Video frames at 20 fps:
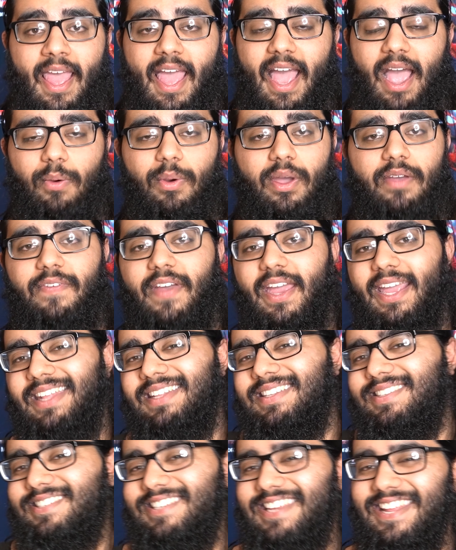However,
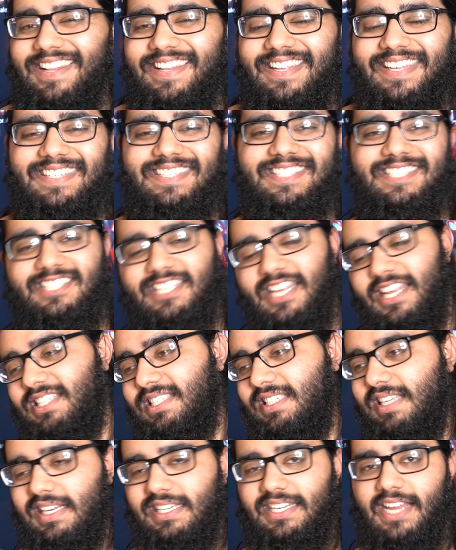it still insists
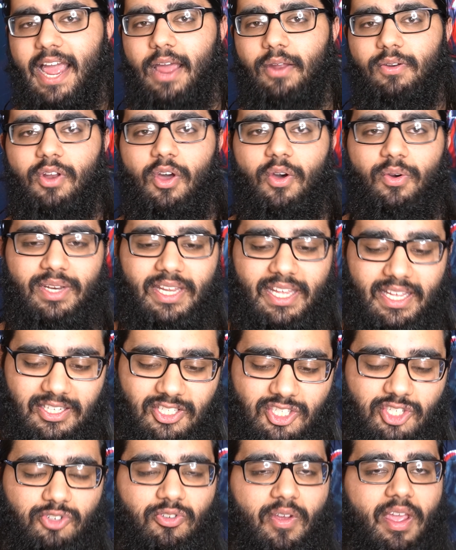to download it
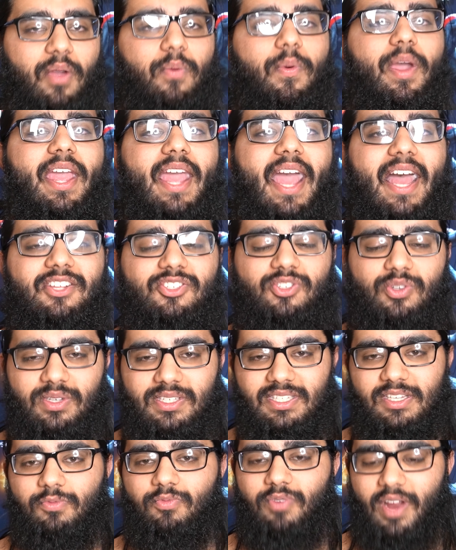straight away as soon
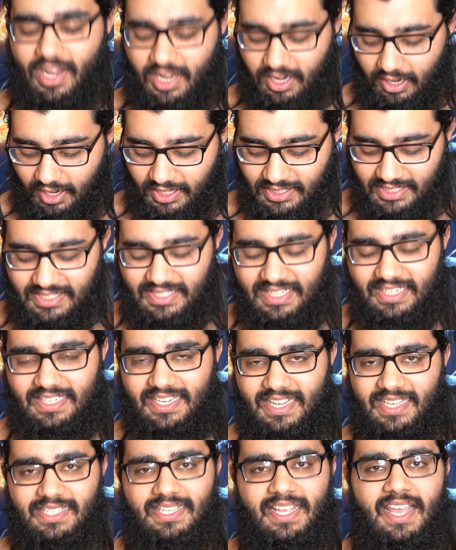as it recognizes the
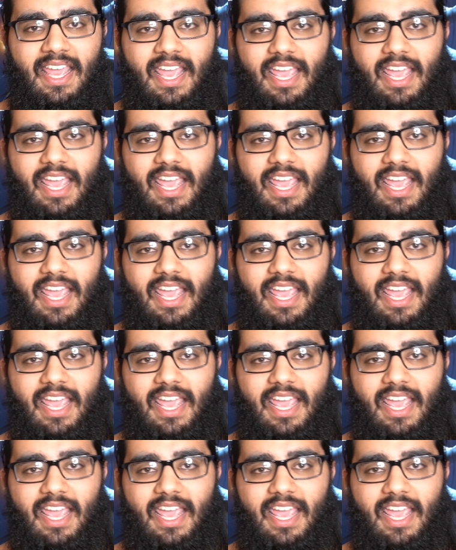disc.